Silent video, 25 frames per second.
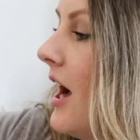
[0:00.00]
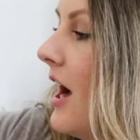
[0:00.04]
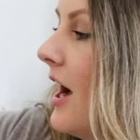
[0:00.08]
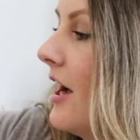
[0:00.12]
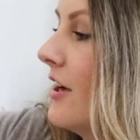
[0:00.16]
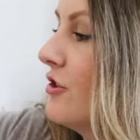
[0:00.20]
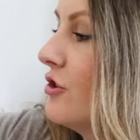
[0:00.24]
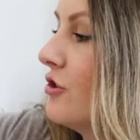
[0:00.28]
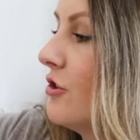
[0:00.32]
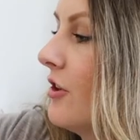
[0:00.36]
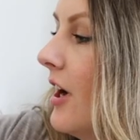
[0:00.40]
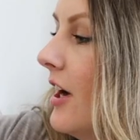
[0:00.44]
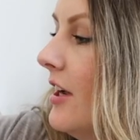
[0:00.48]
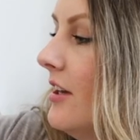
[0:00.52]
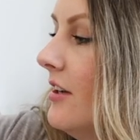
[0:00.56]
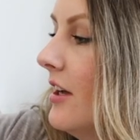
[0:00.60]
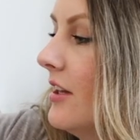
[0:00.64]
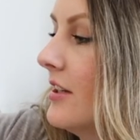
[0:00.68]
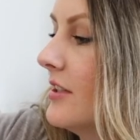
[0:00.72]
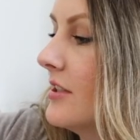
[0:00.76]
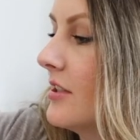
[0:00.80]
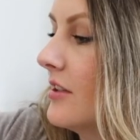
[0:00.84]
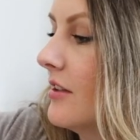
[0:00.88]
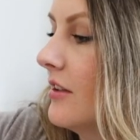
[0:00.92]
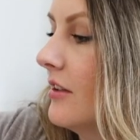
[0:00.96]
I try
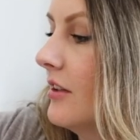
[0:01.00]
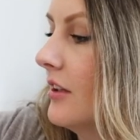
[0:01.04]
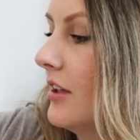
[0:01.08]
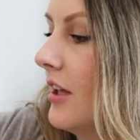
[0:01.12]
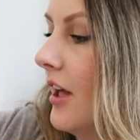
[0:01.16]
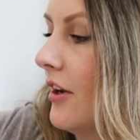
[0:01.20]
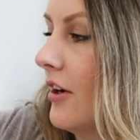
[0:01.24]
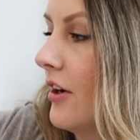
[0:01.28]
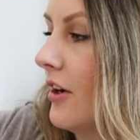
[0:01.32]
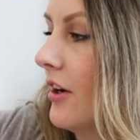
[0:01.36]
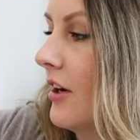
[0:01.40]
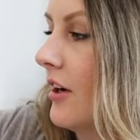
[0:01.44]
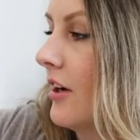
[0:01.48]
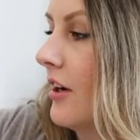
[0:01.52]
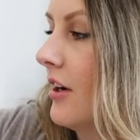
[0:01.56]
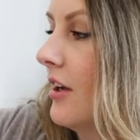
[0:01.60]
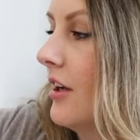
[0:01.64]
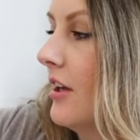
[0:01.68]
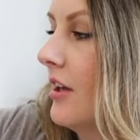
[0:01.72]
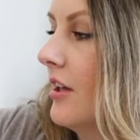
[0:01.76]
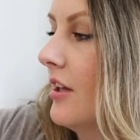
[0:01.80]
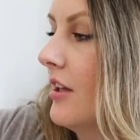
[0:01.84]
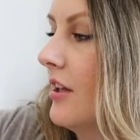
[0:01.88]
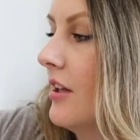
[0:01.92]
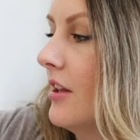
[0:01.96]
not to clutter
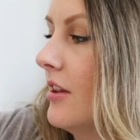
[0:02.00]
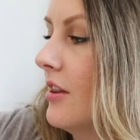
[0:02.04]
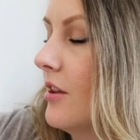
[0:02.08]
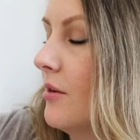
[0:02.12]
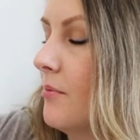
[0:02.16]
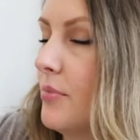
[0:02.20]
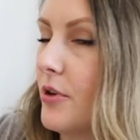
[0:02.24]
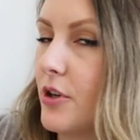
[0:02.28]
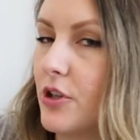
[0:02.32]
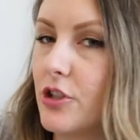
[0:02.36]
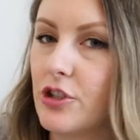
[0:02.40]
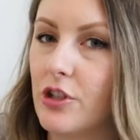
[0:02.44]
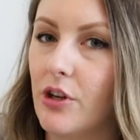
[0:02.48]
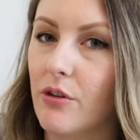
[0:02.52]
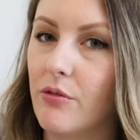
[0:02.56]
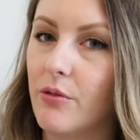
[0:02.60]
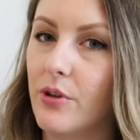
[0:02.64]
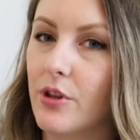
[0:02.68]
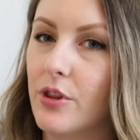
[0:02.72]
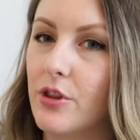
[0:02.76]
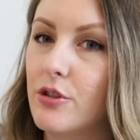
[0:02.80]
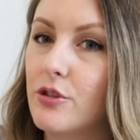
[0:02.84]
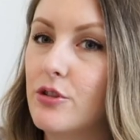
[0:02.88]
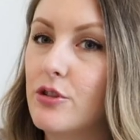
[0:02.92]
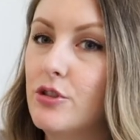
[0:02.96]
the bookshelf
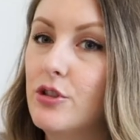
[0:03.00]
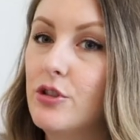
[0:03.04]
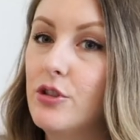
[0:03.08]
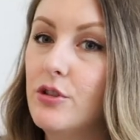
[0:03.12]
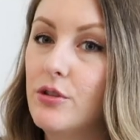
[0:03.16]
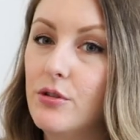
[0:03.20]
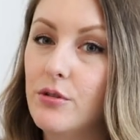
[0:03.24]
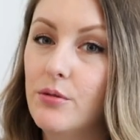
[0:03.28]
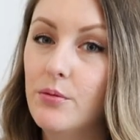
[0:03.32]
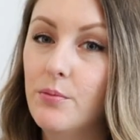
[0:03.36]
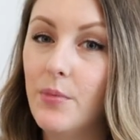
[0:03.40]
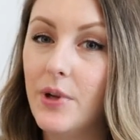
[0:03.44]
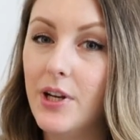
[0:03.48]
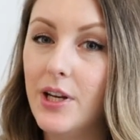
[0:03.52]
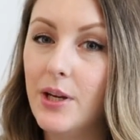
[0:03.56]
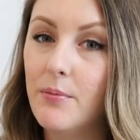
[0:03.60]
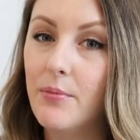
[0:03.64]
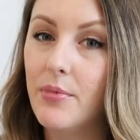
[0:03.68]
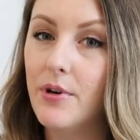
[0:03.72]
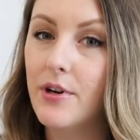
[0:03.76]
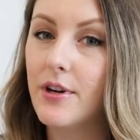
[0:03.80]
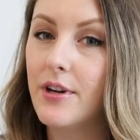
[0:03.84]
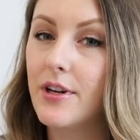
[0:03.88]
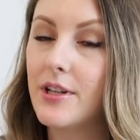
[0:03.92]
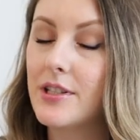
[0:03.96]
with too many
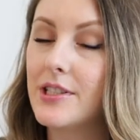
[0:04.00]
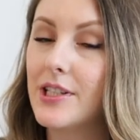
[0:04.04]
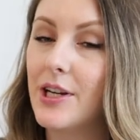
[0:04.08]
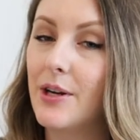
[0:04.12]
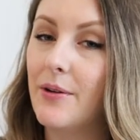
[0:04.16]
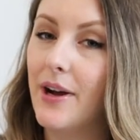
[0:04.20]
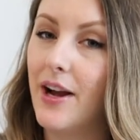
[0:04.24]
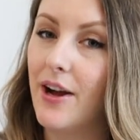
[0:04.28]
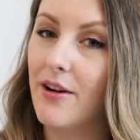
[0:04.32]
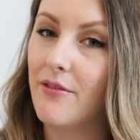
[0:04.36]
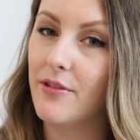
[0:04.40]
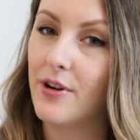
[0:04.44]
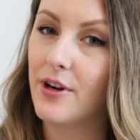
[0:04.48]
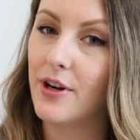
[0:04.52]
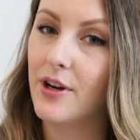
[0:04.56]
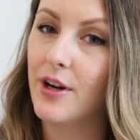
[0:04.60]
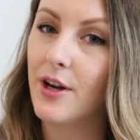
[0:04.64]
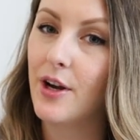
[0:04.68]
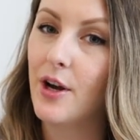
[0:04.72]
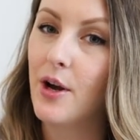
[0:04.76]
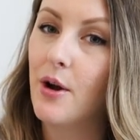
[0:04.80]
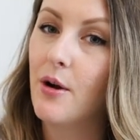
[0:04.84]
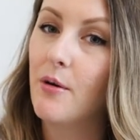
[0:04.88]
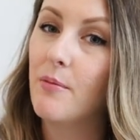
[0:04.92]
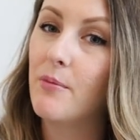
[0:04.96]
books.
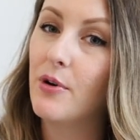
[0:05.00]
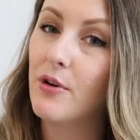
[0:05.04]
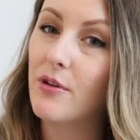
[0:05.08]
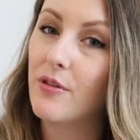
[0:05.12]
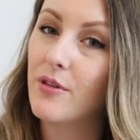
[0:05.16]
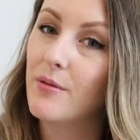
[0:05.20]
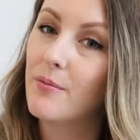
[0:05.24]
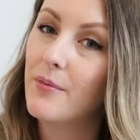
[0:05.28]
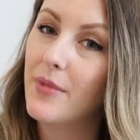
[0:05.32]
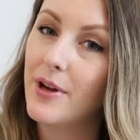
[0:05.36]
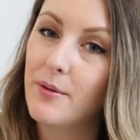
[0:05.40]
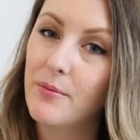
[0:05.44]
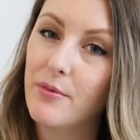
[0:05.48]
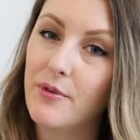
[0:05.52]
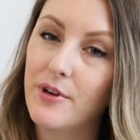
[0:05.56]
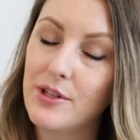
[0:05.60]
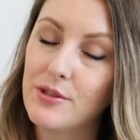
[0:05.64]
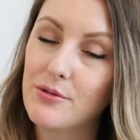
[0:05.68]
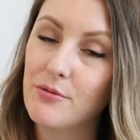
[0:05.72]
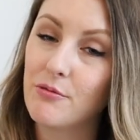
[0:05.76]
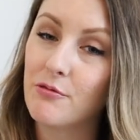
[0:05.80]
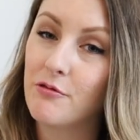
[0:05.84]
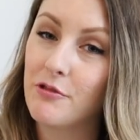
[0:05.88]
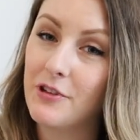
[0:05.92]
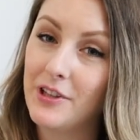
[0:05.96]
However, both of my
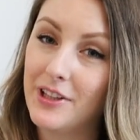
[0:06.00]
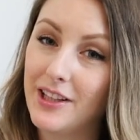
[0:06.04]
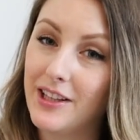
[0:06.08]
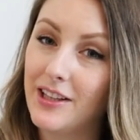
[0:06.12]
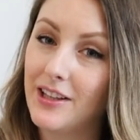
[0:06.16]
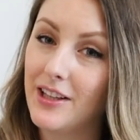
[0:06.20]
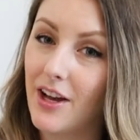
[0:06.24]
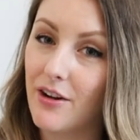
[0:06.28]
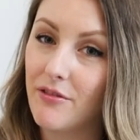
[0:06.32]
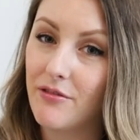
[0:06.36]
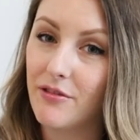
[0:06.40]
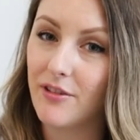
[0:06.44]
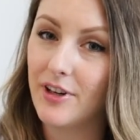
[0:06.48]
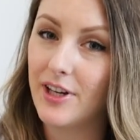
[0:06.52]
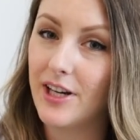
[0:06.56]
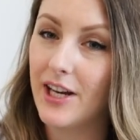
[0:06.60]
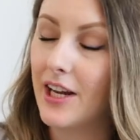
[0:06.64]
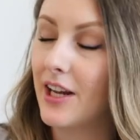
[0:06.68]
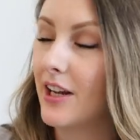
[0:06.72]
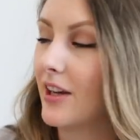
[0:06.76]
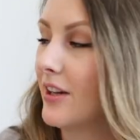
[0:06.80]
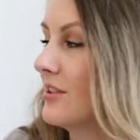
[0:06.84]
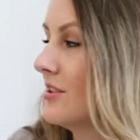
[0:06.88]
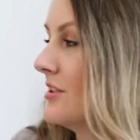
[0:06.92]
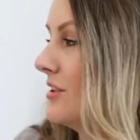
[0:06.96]
boys really love
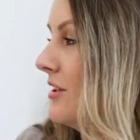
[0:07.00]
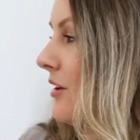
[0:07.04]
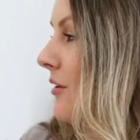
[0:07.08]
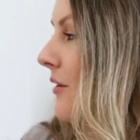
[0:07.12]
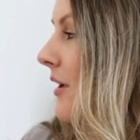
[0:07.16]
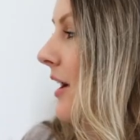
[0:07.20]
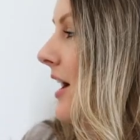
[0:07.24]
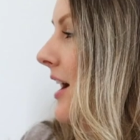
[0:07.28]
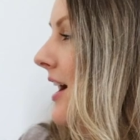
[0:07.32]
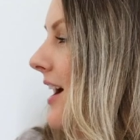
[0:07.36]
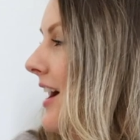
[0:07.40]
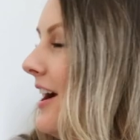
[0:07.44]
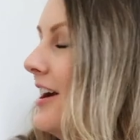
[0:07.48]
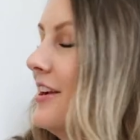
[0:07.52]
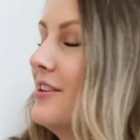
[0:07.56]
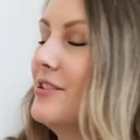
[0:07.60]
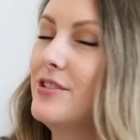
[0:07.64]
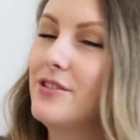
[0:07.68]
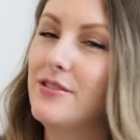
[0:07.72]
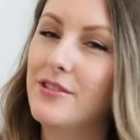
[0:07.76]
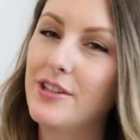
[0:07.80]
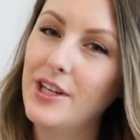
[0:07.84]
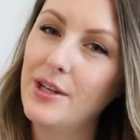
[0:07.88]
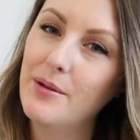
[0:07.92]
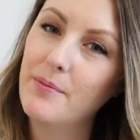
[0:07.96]
reading, so I
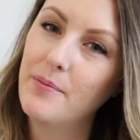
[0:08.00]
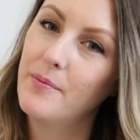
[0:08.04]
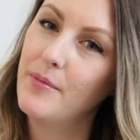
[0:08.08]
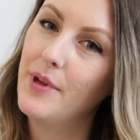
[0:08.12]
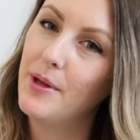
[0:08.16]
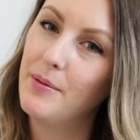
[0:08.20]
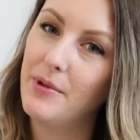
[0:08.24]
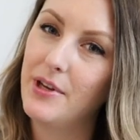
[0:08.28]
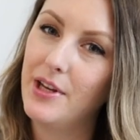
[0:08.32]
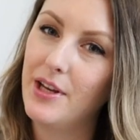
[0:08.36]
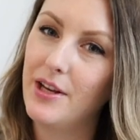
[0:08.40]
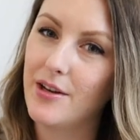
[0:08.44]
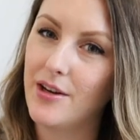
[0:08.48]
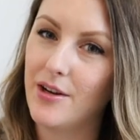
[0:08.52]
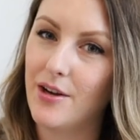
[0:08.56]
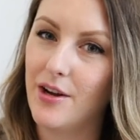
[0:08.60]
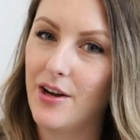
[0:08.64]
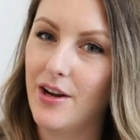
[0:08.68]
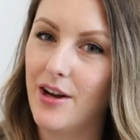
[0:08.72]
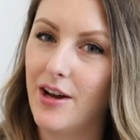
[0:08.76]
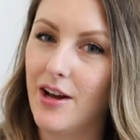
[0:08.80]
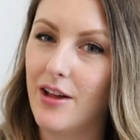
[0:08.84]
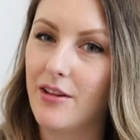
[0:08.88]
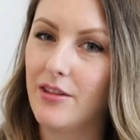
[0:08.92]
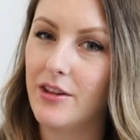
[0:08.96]
do keep maybe
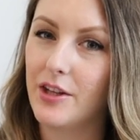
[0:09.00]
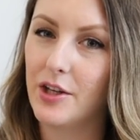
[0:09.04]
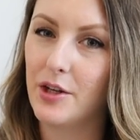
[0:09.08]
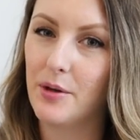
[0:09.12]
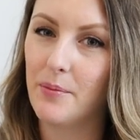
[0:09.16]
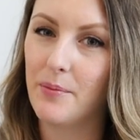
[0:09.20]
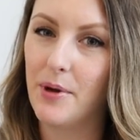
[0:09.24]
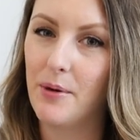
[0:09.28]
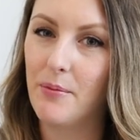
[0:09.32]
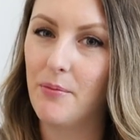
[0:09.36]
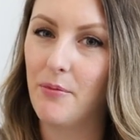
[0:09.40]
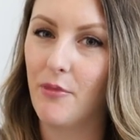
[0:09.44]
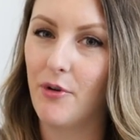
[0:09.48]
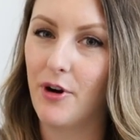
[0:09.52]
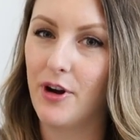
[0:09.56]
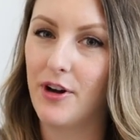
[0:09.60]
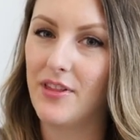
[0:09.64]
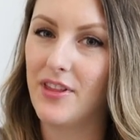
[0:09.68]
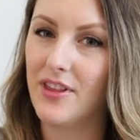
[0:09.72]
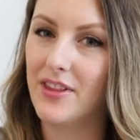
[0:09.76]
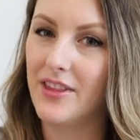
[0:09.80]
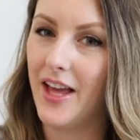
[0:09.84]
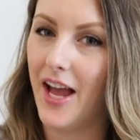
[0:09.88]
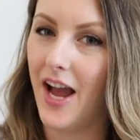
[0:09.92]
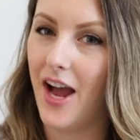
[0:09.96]
a little bit more
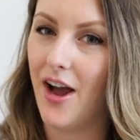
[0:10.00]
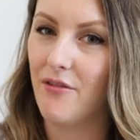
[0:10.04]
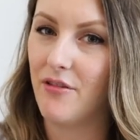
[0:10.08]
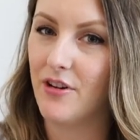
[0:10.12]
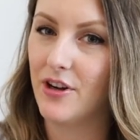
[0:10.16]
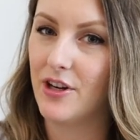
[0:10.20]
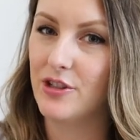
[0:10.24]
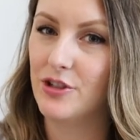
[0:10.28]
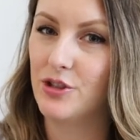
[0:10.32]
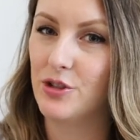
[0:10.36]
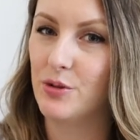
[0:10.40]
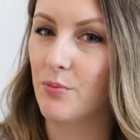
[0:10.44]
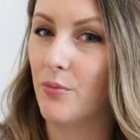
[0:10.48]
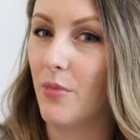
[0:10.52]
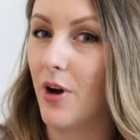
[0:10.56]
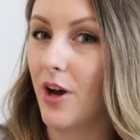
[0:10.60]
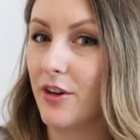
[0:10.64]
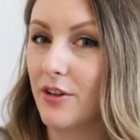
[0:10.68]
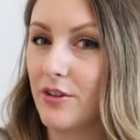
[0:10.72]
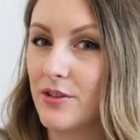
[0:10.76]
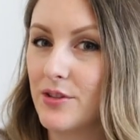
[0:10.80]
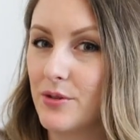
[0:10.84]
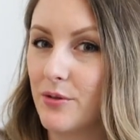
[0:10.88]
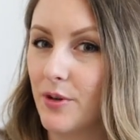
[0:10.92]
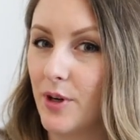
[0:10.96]
than the average
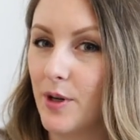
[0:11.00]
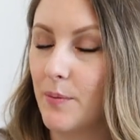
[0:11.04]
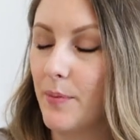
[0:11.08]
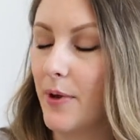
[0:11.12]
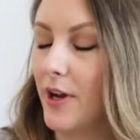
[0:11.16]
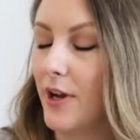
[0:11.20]
Montessori